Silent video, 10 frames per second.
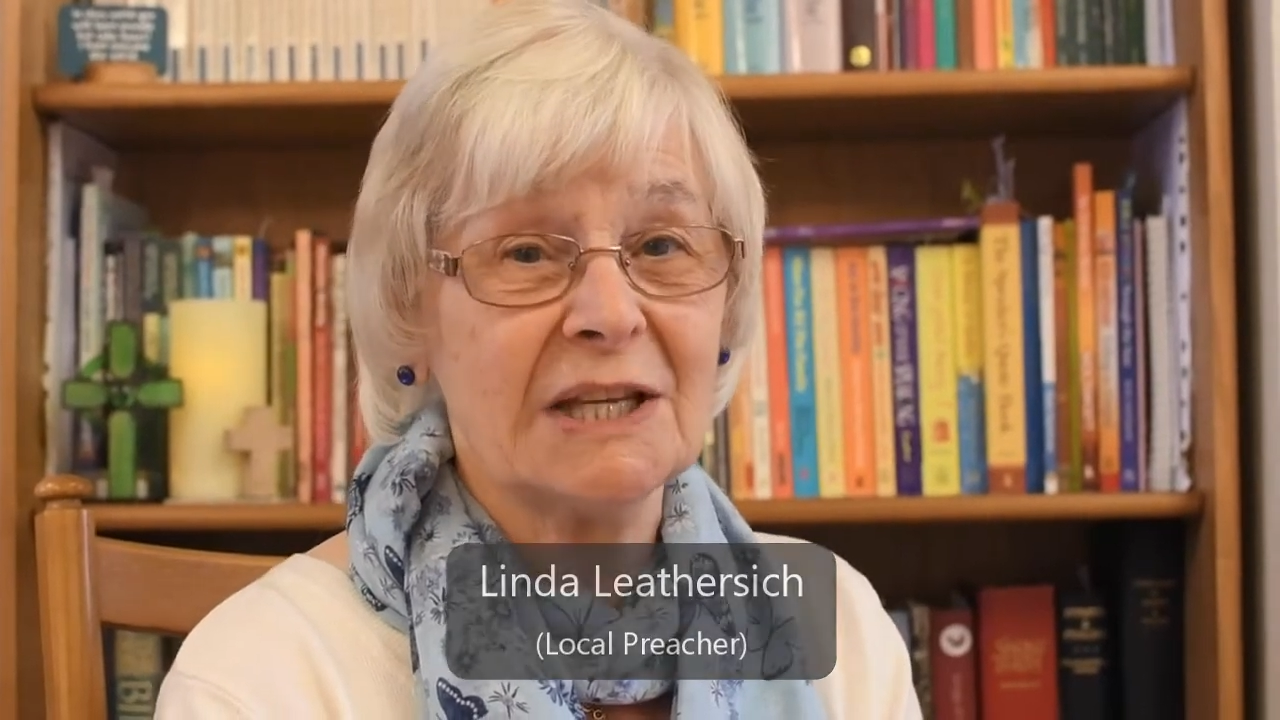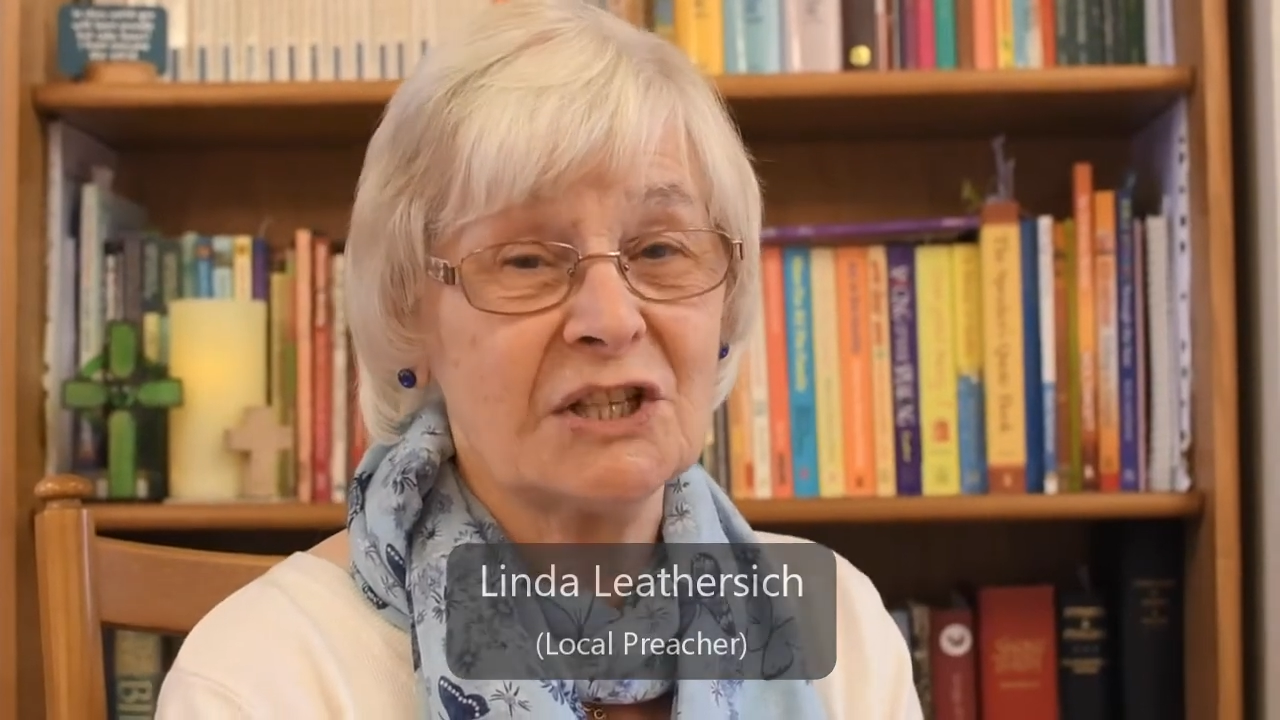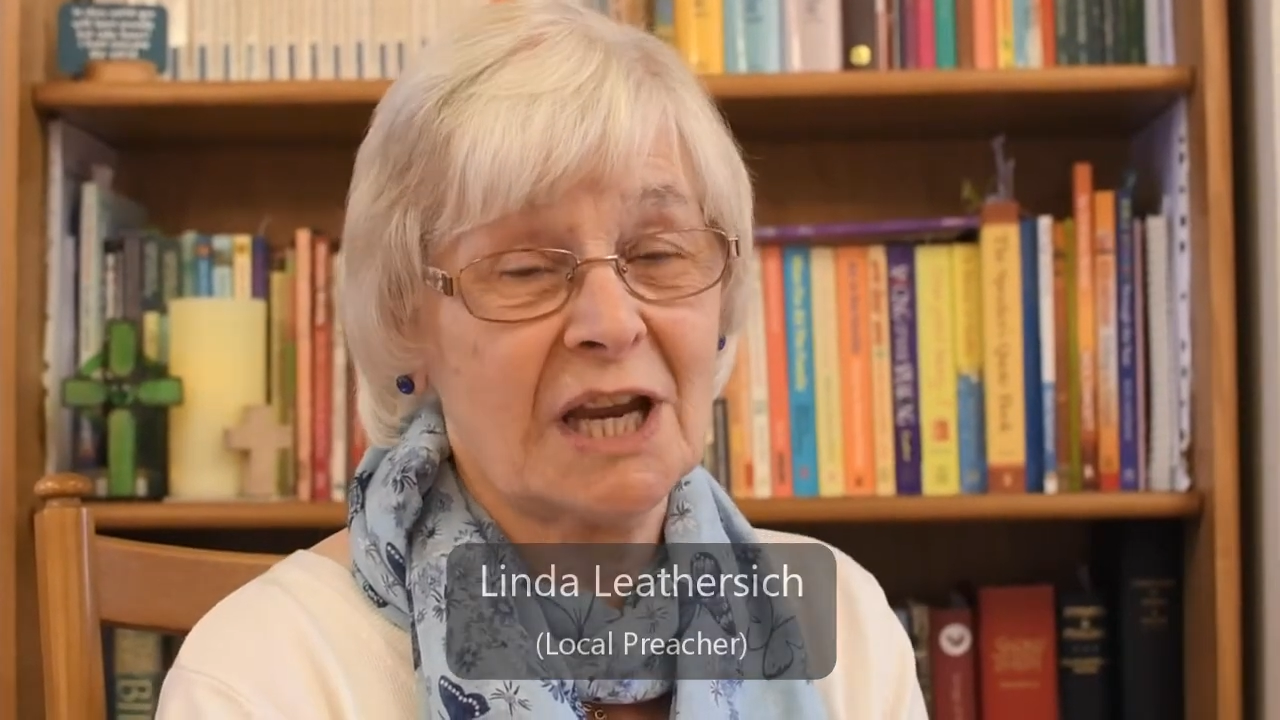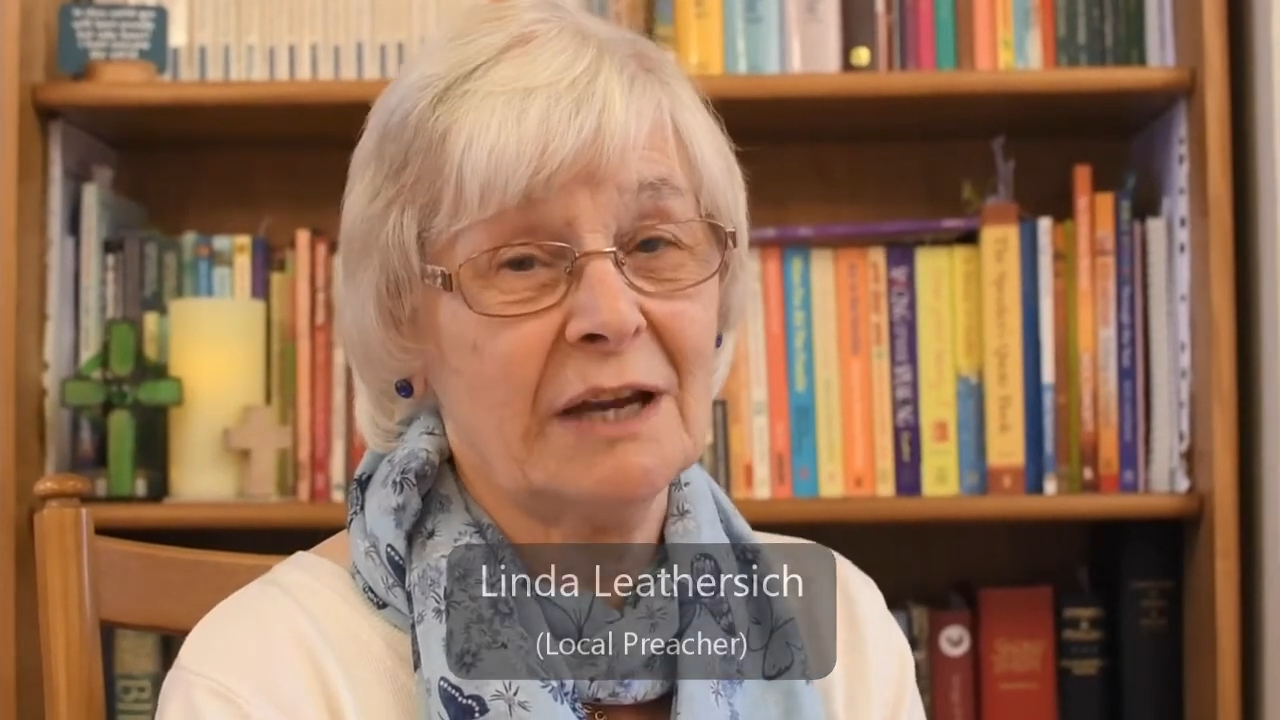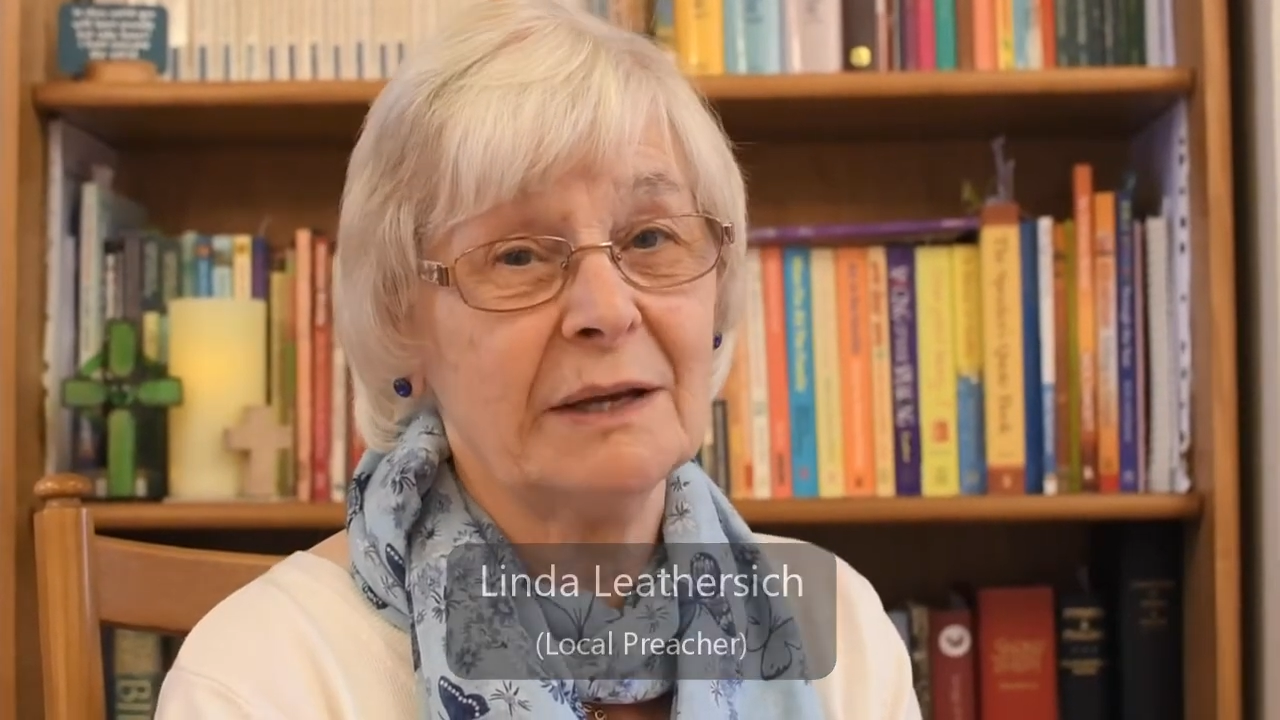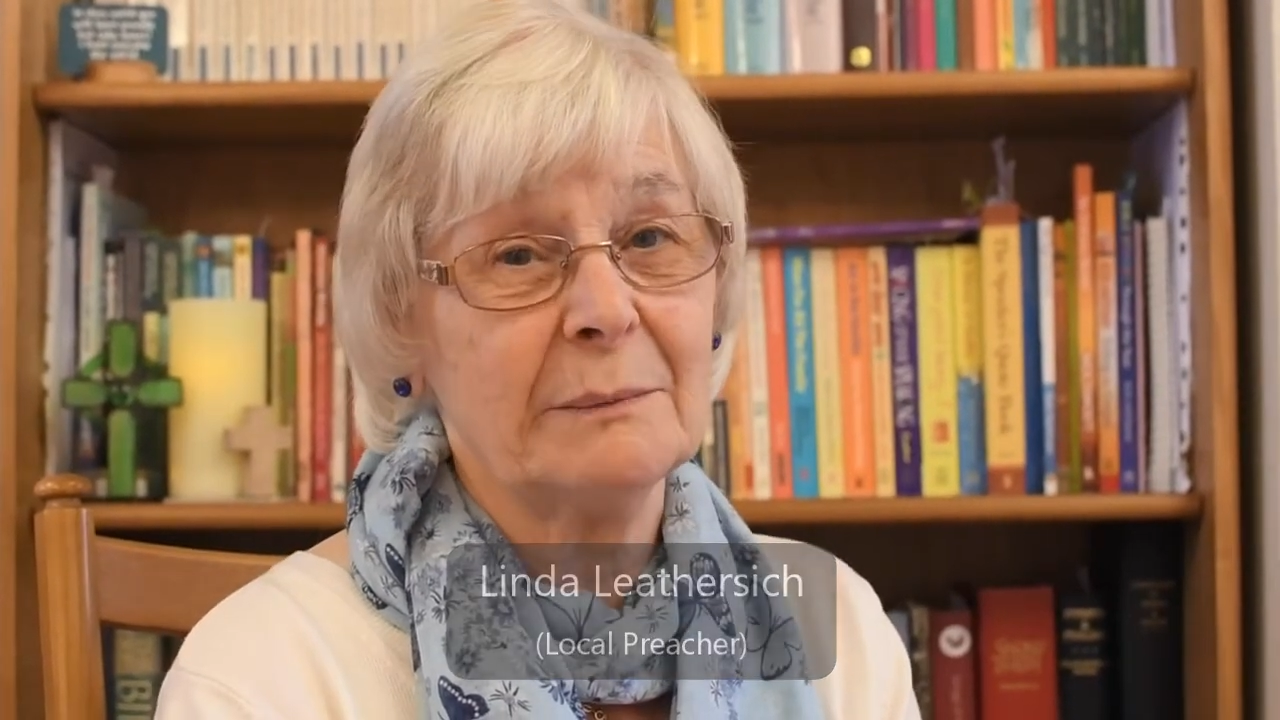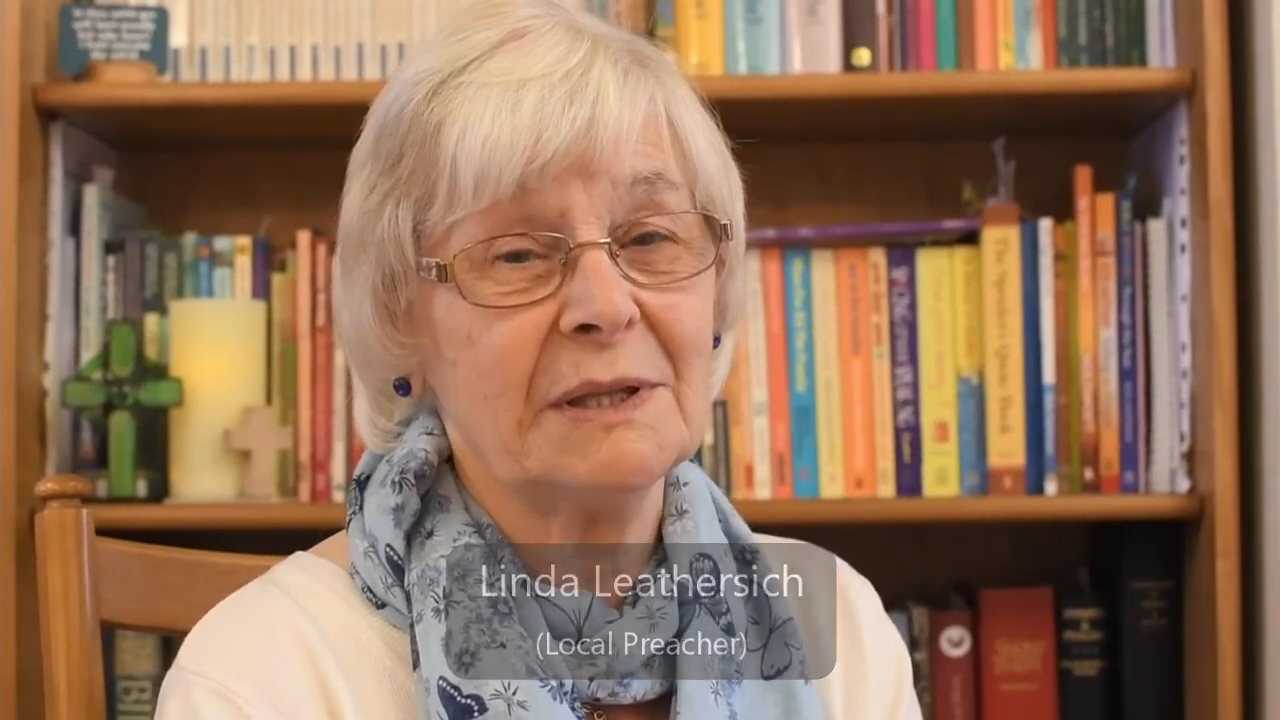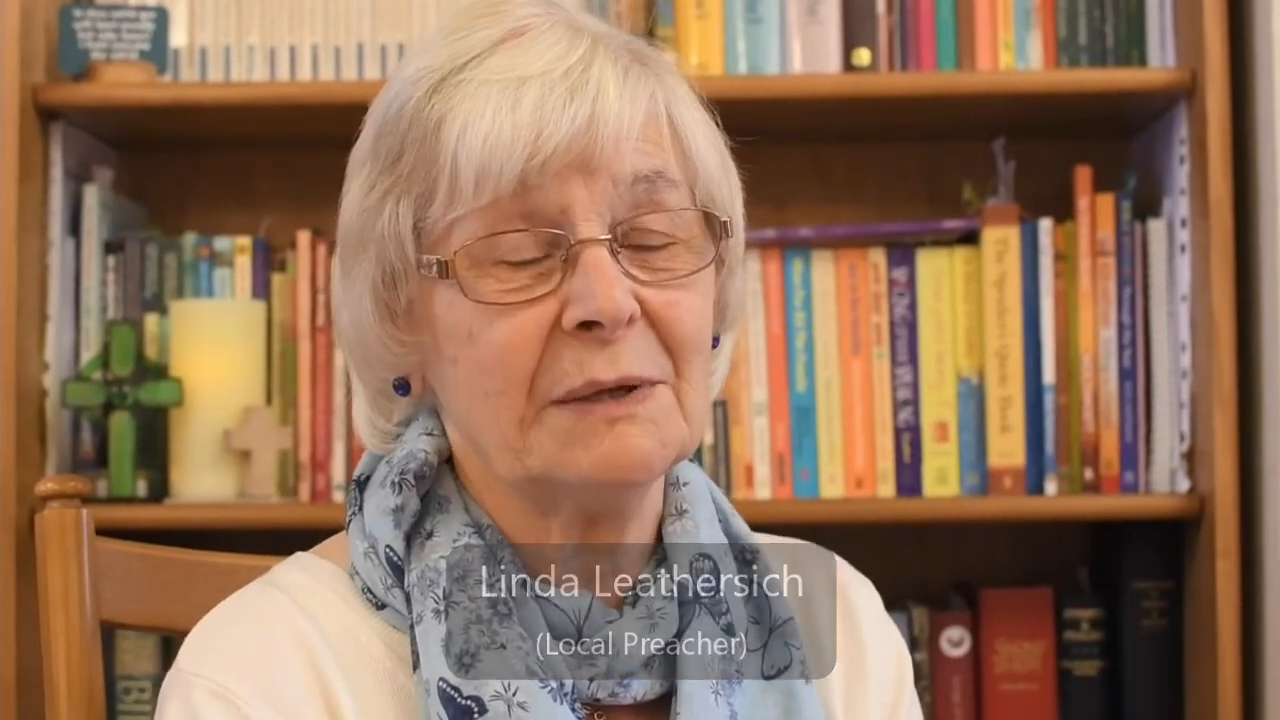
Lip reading: sharing with